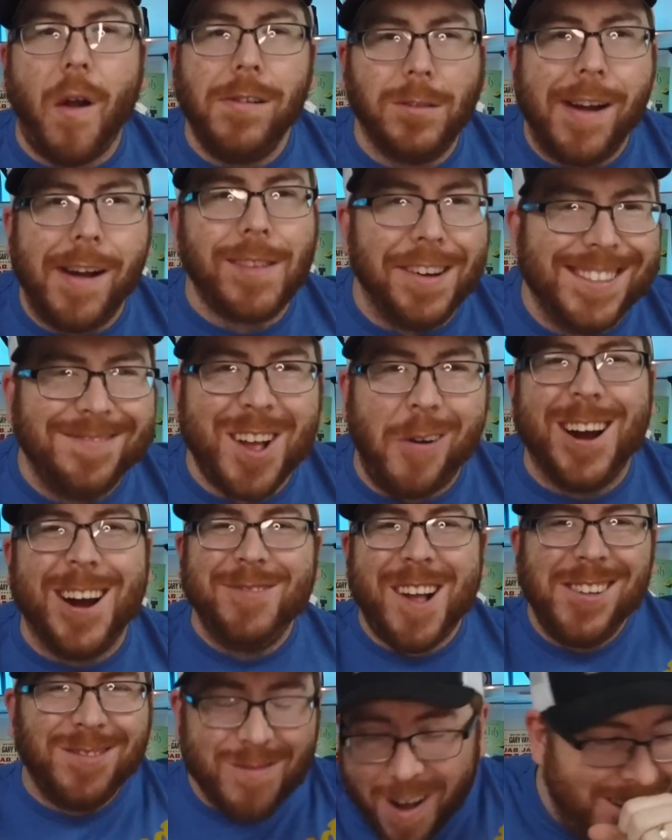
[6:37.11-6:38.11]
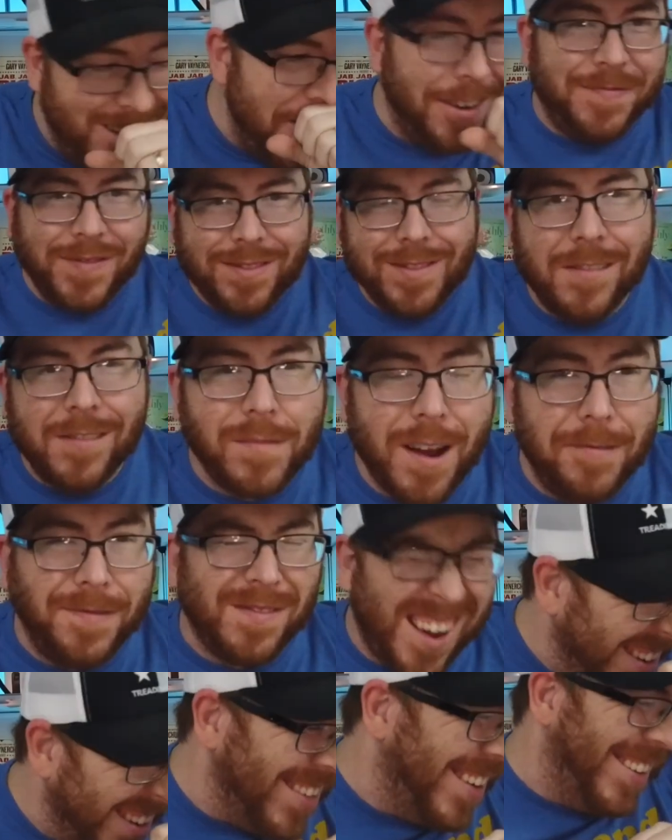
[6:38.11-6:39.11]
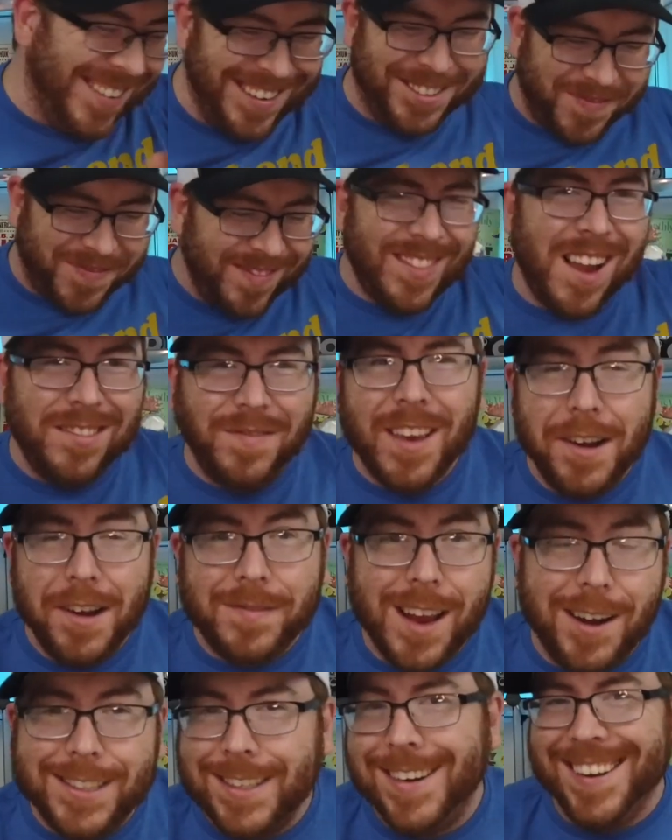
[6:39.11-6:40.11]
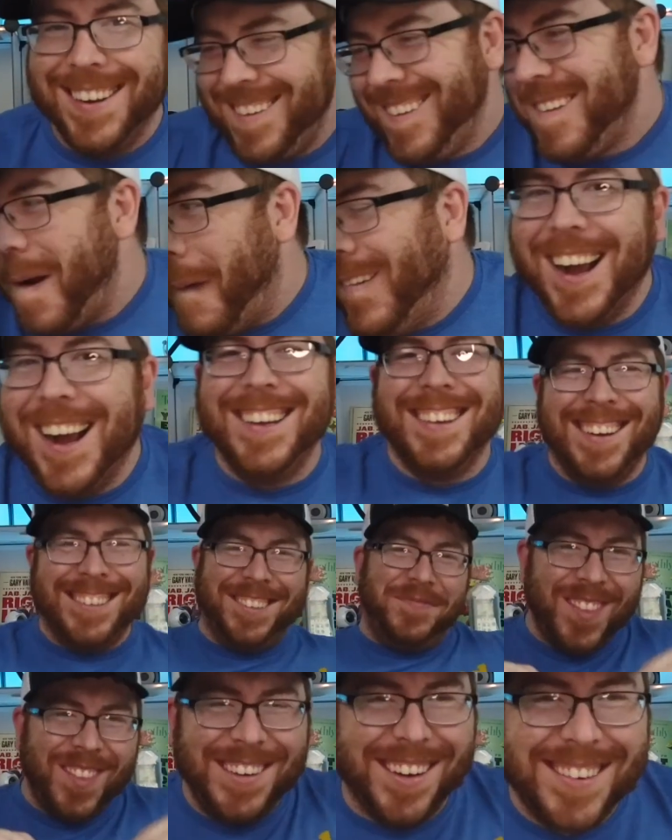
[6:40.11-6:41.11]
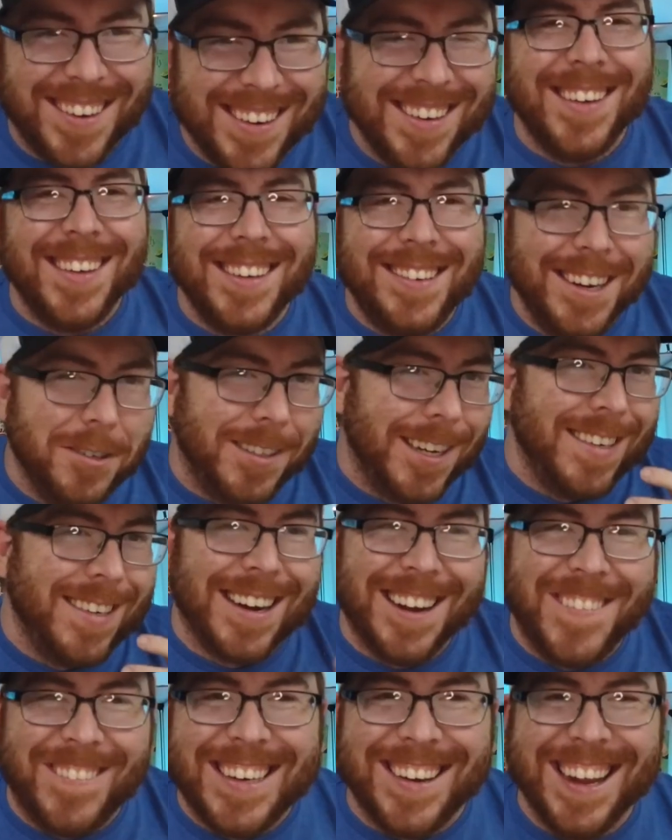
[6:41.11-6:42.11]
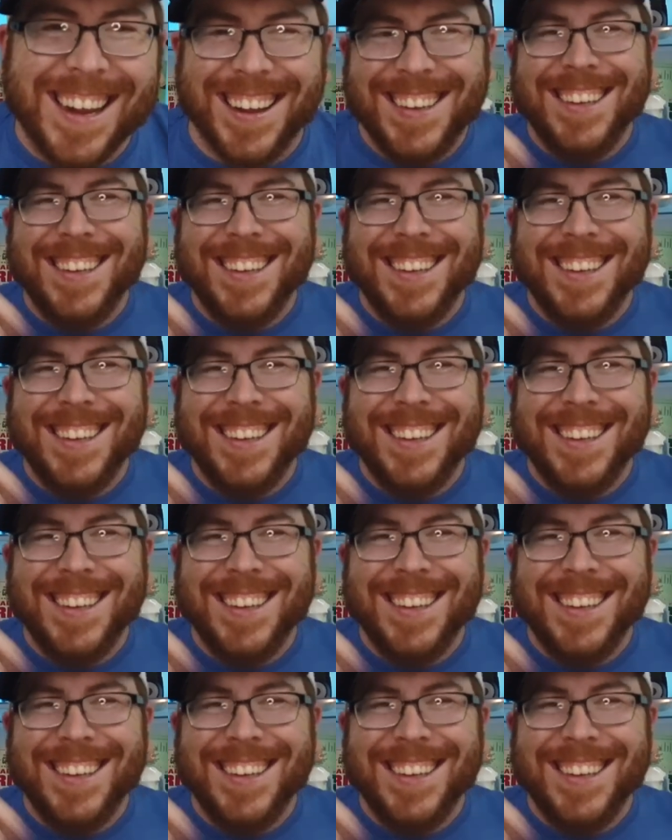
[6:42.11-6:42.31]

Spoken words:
And number 1, of course, is the Bohemian garlic beef jerky.